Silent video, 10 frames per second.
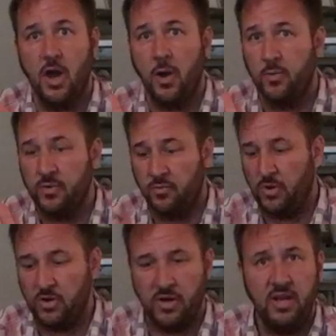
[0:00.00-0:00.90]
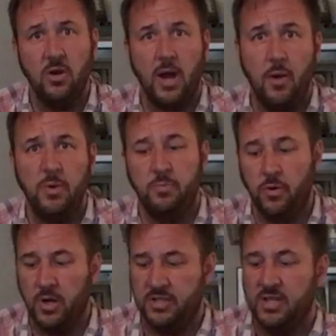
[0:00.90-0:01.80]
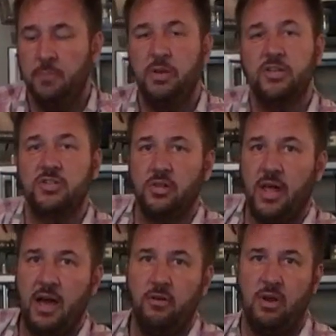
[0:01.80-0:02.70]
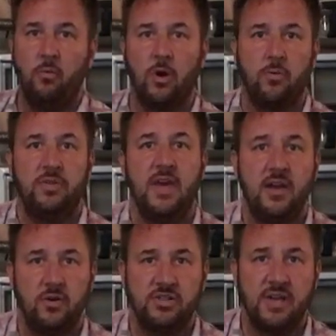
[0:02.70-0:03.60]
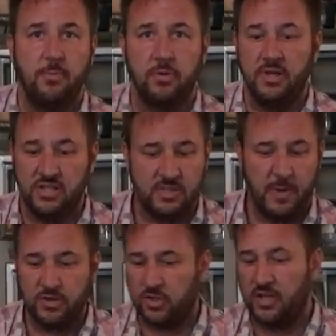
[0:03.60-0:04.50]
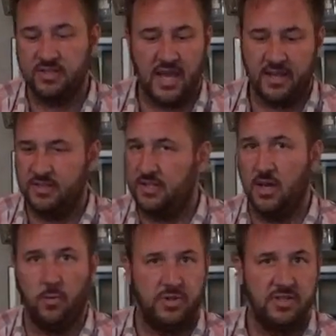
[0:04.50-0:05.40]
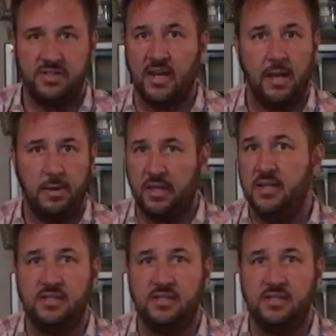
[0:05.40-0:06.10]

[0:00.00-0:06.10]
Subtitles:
Now, when you're here, I would put Pistol out and work with Jagger separately, especially because I can tell with this dynamic,